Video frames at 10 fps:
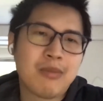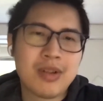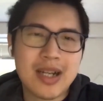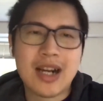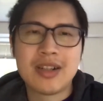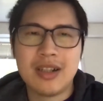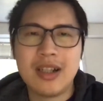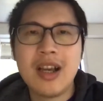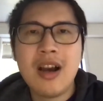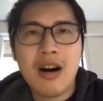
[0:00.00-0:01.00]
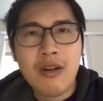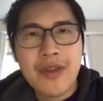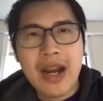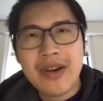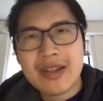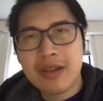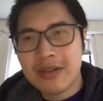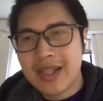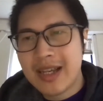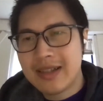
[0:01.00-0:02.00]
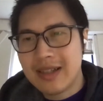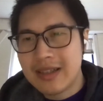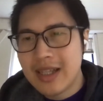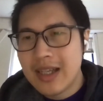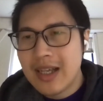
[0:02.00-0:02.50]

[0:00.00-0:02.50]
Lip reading: production on various use cases